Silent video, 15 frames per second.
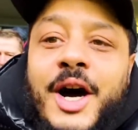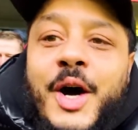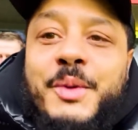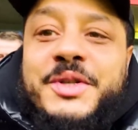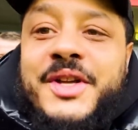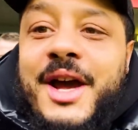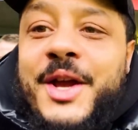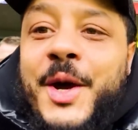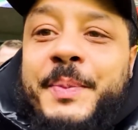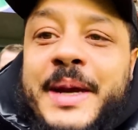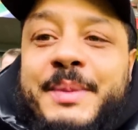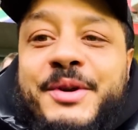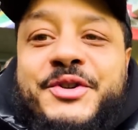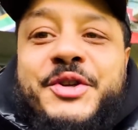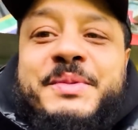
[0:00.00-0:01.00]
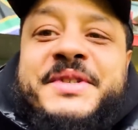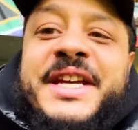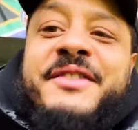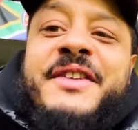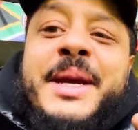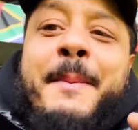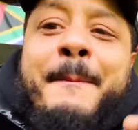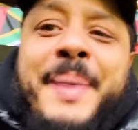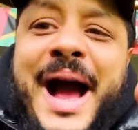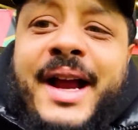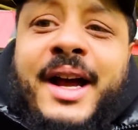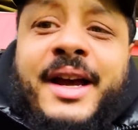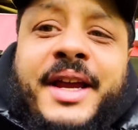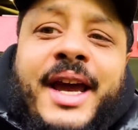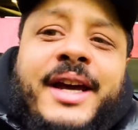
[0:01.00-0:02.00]
what's going on, people? Troopz TV back
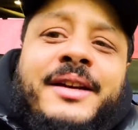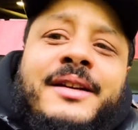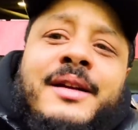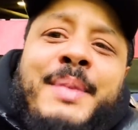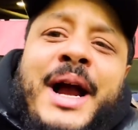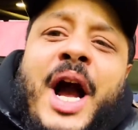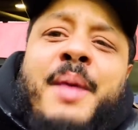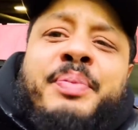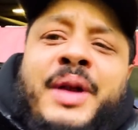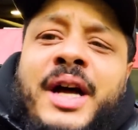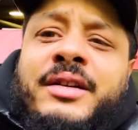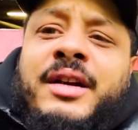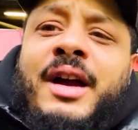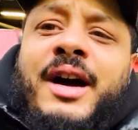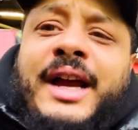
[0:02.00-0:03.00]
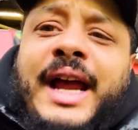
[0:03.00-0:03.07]
again. Back at Blood Clark